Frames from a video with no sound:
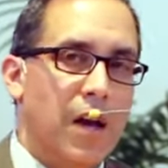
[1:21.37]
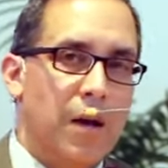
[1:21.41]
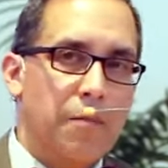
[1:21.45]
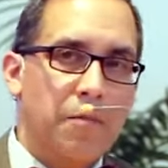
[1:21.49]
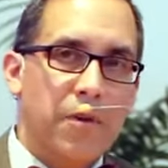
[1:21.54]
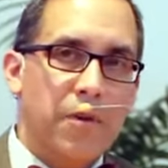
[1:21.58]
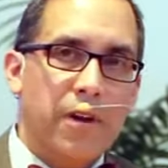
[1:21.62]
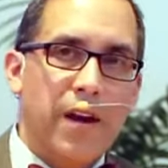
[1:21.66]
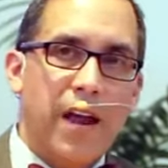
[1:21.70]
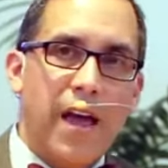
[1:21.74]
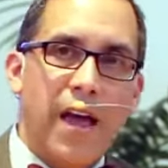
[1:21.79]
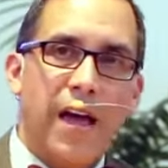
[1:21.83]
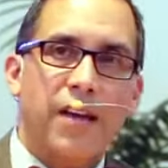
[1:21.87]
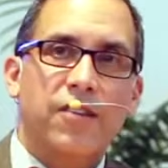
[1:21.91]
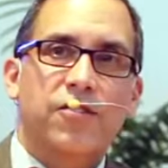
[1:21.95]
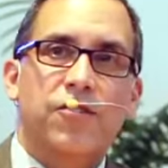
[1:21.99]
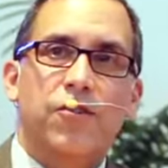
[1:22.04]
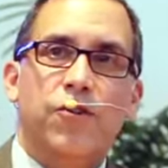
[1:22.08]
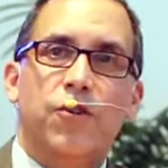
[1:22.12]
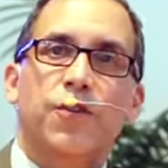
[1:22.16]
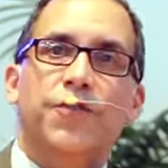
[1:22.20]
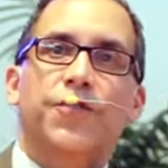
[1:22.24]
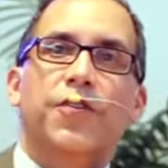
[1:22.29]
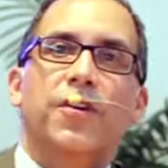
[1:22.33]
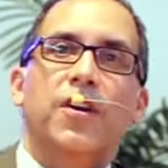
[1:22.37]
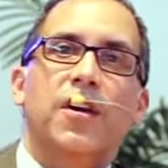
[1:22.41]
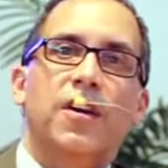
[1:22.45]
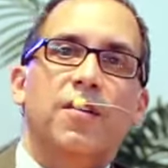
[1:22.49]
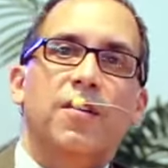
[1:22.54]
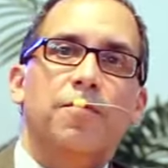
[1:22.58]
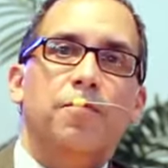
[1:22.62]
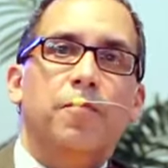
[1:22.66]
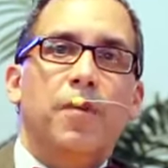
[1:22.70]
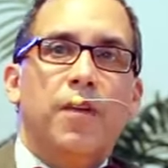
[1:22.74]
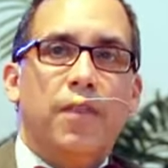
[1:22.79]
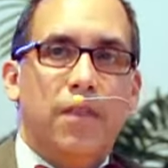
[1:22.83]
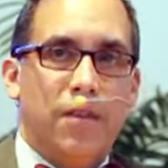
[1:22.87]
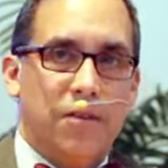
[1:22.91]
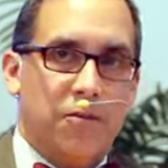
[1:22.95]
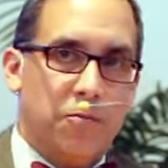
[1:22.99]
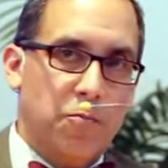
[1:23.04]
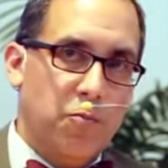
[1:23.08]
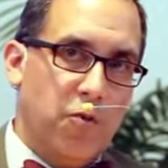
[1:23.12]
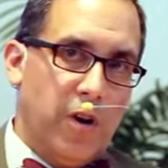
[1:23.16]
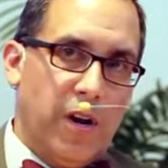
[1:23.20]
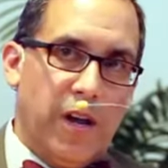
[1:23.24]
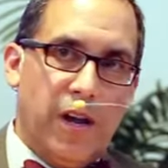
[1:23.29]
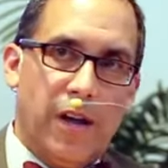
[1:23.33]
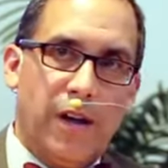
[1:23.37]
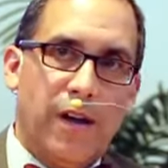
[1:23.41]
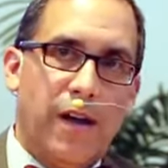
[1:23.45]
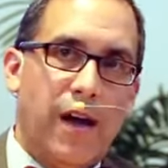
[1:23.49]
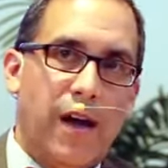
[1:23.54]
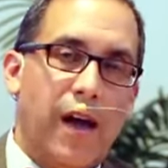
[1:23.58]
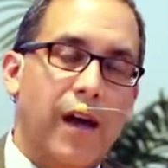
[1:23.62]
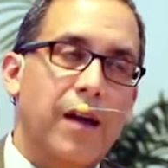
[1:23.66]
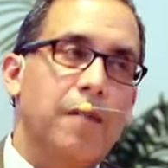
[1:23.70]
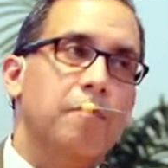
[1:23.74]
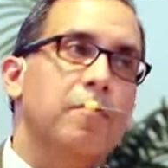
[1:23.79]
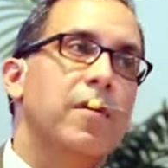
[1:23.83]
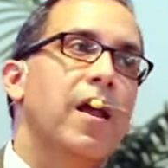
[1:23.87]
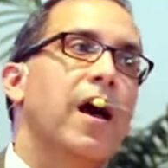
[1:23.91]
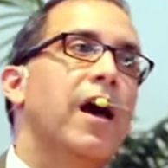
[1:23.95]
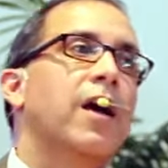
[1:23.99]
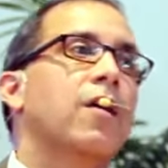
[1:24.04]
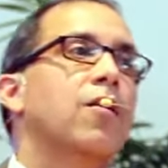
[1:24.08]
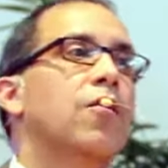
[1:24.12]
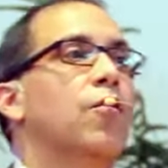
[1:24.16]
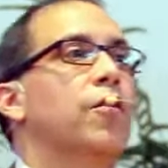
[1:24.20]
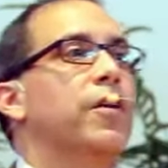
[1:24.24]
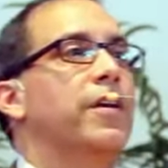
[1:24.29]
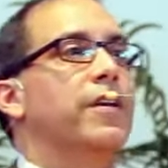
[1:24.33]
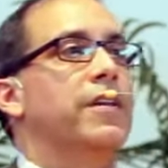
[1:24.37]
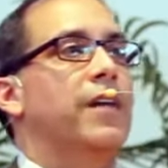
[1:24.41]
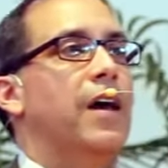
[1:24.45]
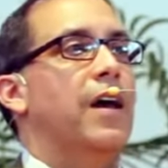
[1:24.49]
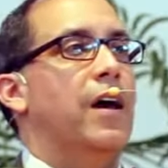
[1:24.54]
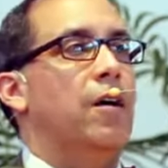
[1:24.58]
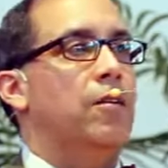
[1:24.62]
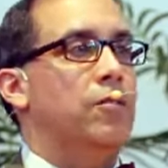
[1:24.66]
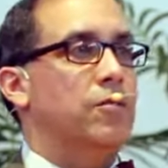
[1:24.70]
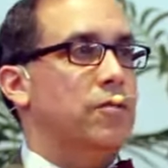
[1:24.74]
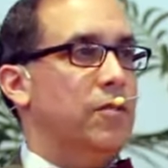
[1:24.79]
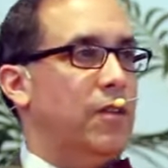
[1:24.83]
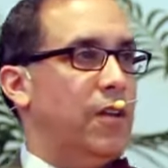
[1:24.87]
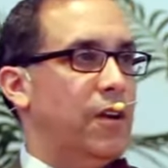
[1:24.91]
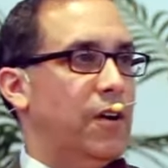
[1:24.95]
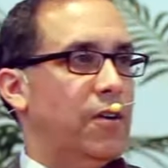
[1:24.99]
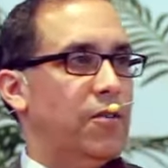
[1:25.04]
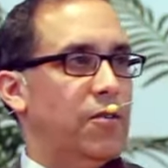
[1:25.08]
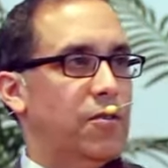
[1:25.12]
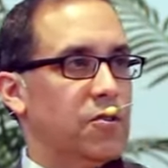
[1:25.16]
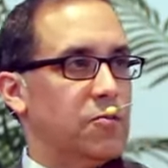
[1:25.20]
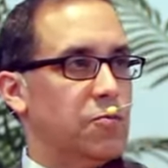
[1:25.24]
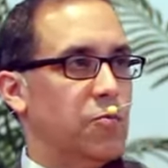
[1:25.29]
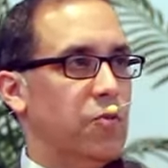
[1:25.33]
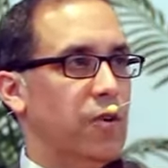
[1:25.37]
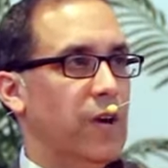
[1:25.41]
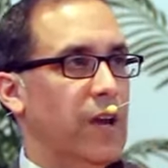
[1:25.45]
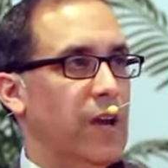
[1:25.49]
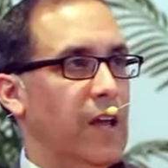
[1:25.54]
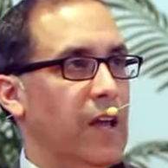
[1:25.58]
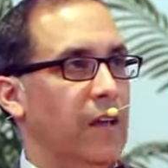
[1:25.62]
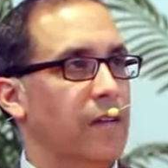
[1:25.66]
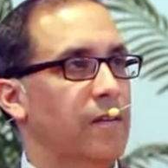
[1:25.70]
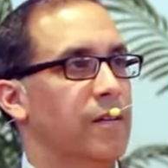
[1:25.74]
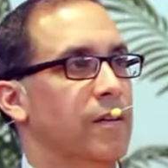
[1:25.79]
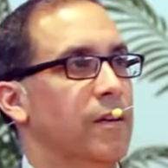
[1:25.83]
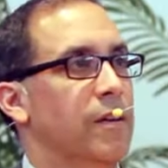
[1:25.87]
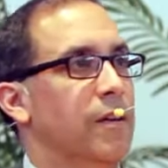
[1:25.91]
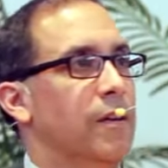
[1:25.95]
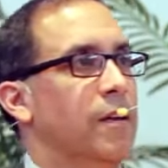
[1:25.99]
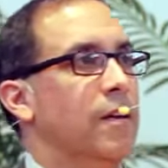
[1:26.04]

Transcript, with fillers: I'm going to ask you to forgive me this morning. I am not going down there this morning.